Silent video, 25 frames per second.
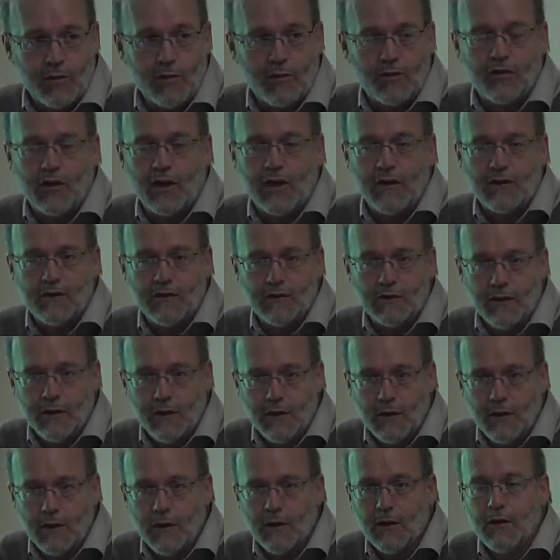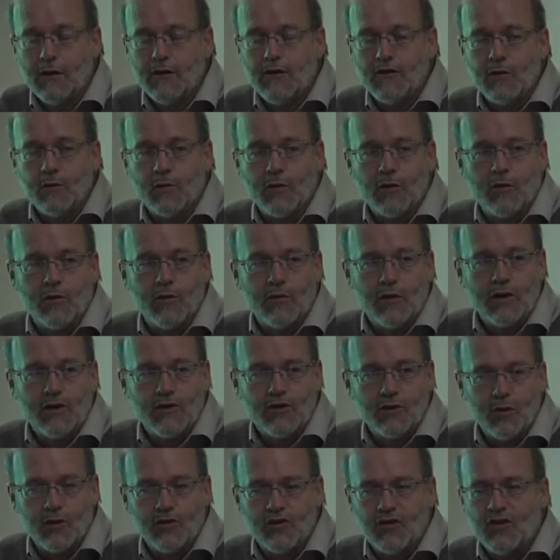which has some good
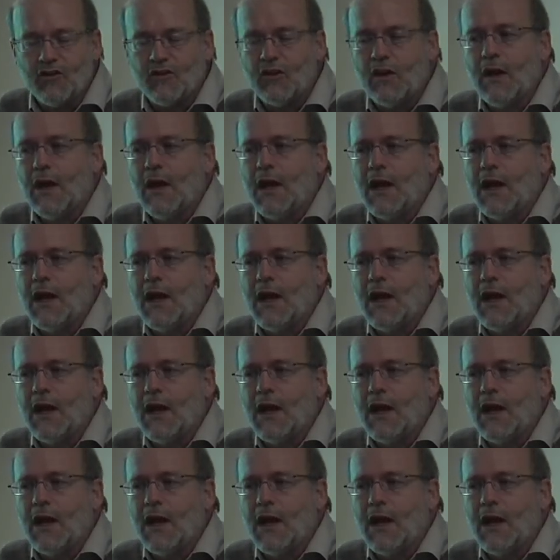resources.